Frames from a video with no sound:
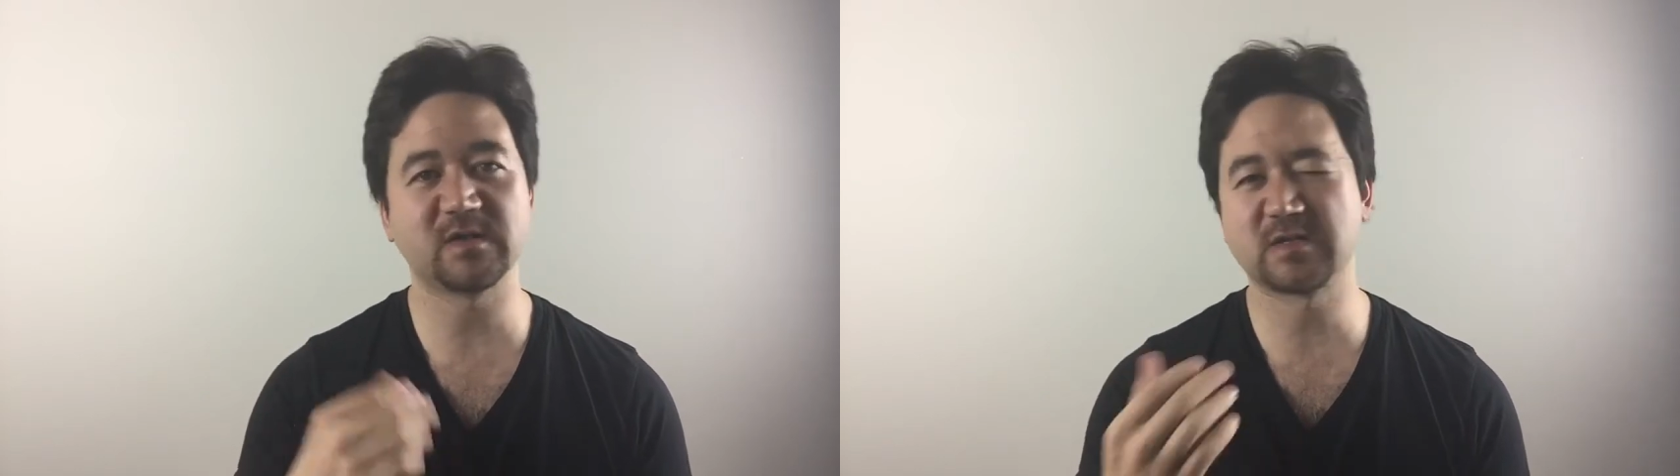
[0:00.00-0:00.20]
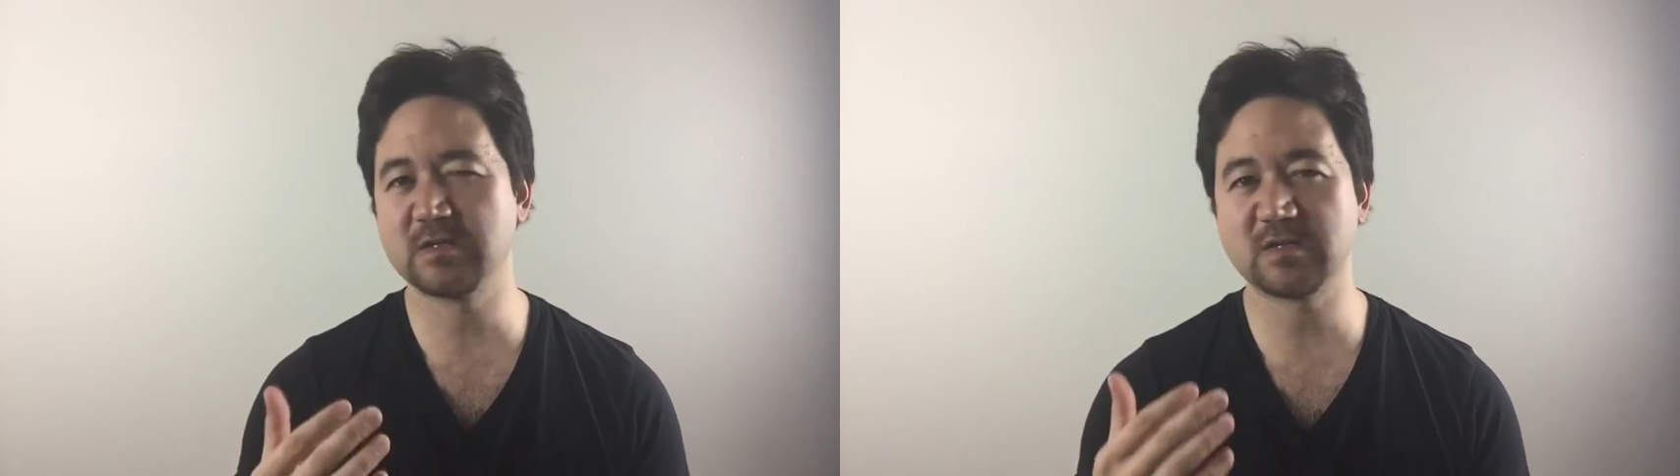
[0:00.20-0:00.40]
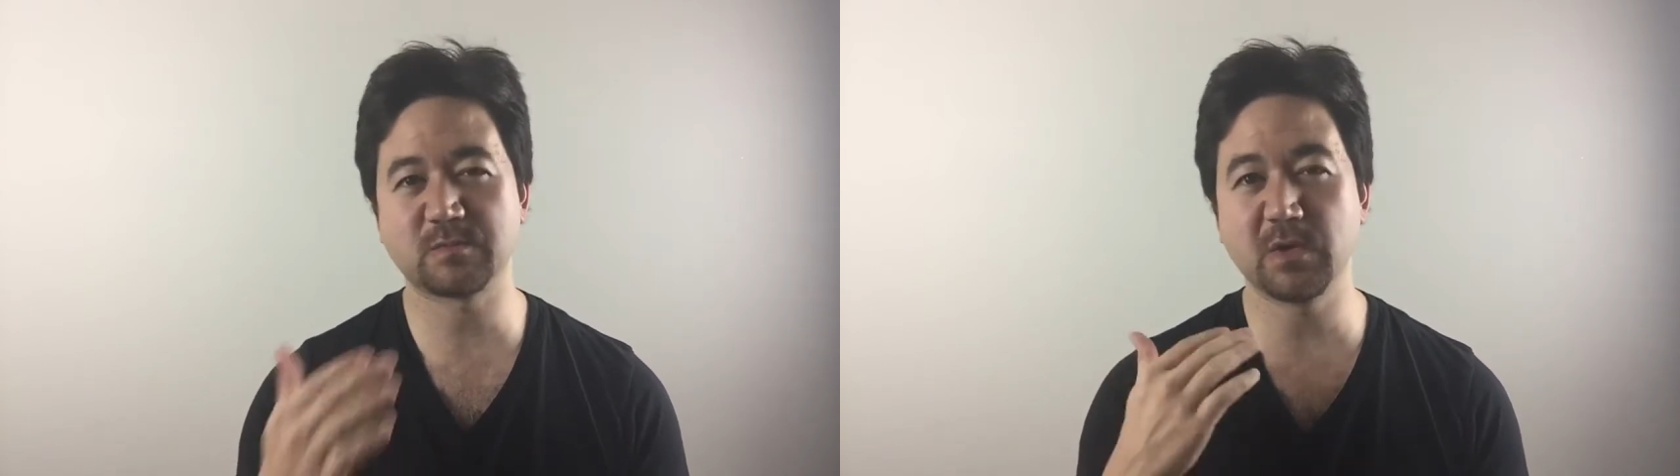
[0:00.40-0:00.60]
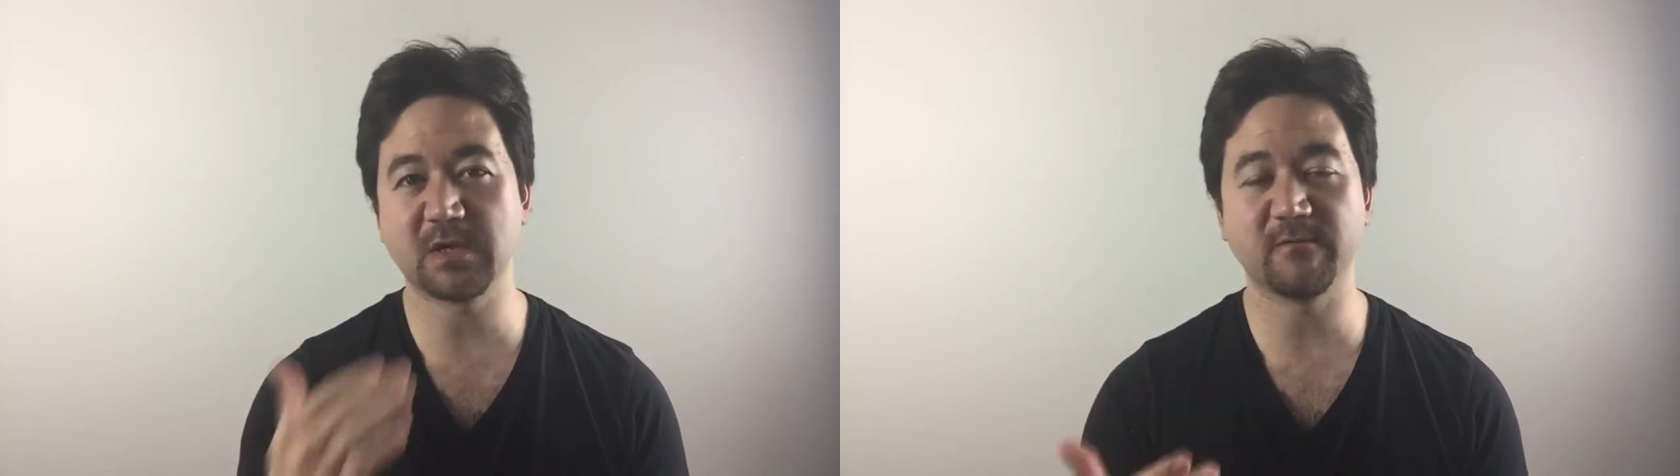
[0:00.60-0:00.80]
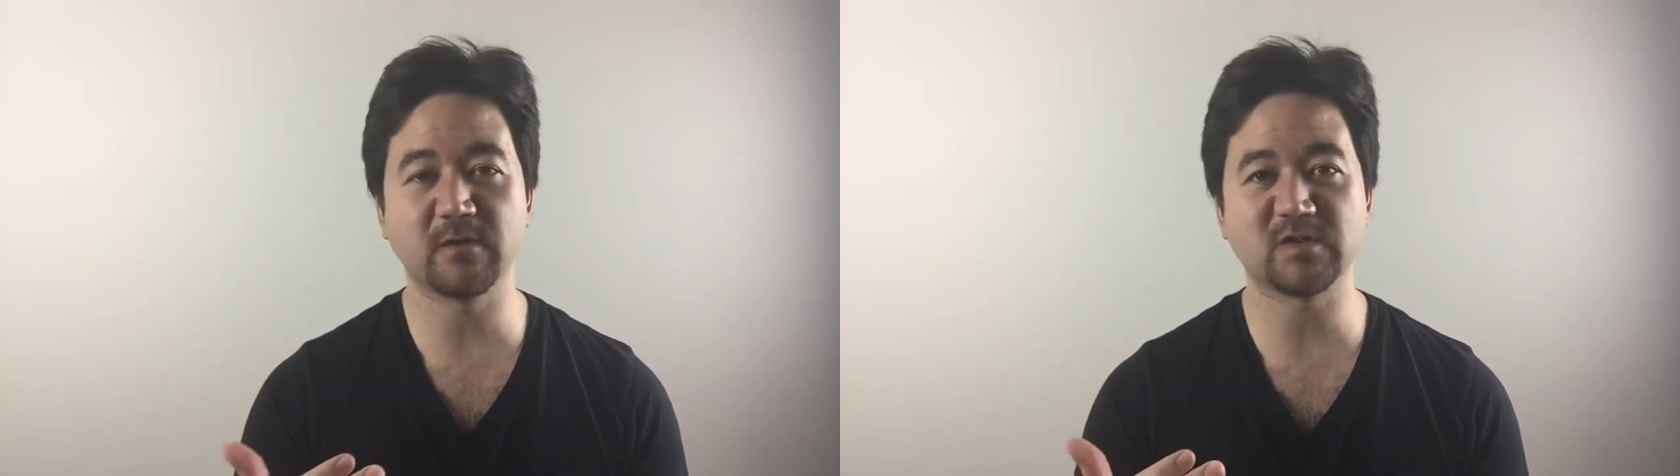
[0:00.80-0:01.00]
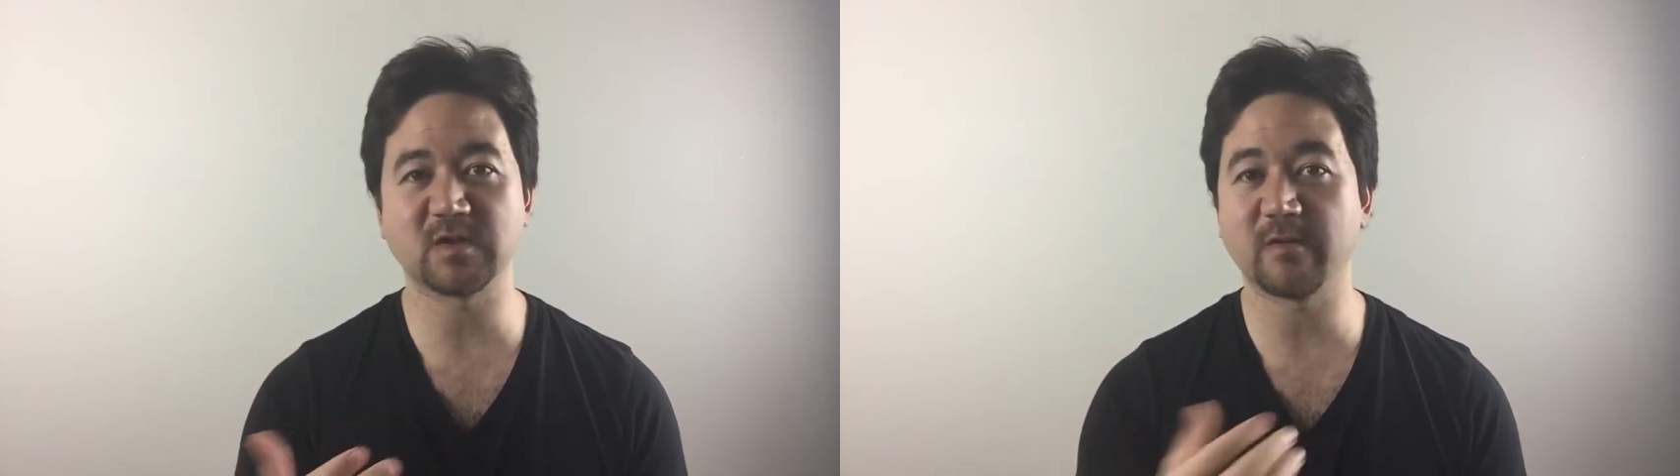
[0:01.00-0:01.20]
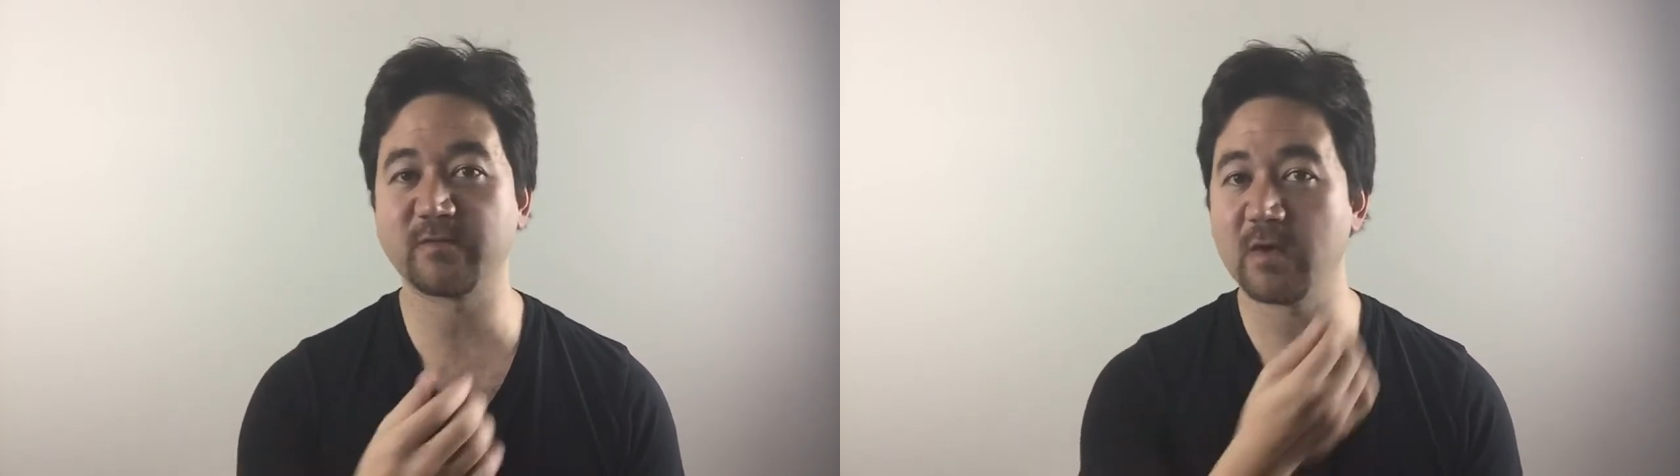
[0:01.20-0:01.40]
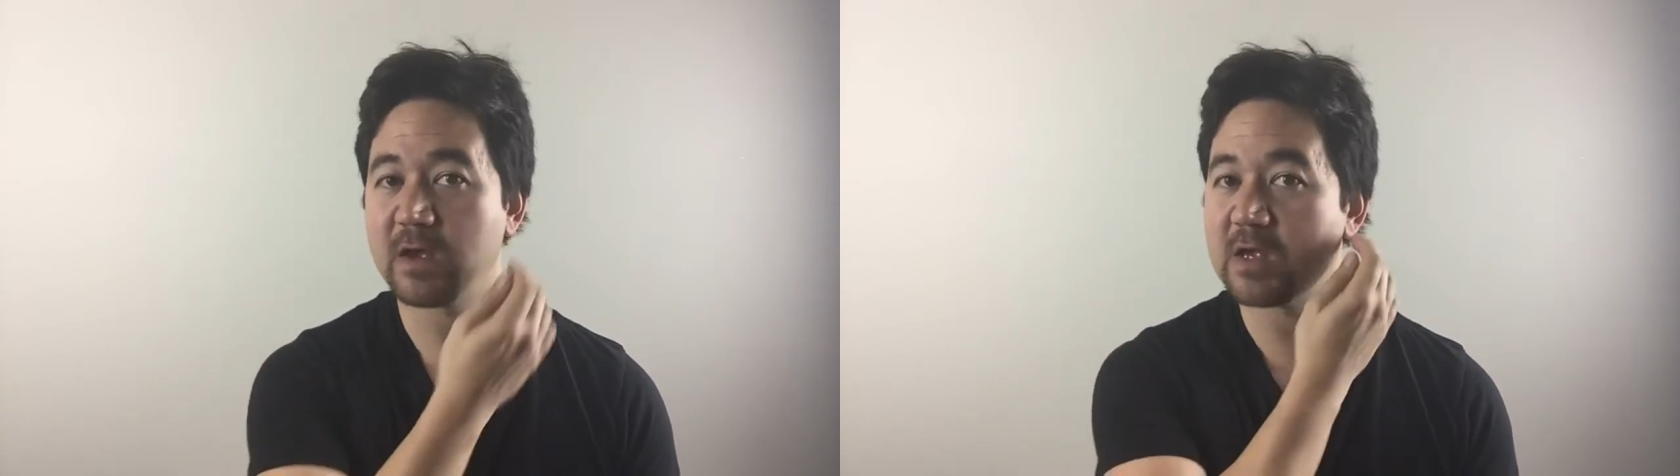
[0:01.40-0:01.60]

speak in a very soft